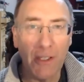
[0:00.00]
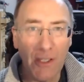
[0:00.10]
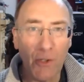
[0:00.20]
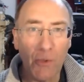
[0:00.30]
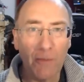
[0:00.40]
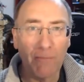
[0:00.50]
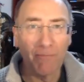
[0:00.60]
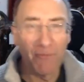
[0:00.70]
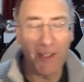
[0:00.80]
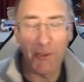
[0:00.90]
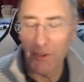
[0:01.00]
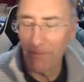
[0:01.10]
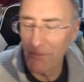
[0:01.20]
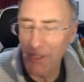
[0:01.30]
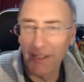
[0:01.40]
you. Thanks.
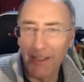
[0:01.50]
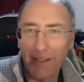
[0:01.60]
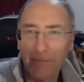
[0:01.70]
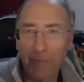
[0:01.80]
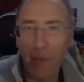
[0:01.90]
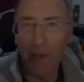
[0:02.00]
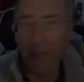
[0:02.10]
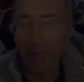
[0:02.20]
Take care. Bye-bye.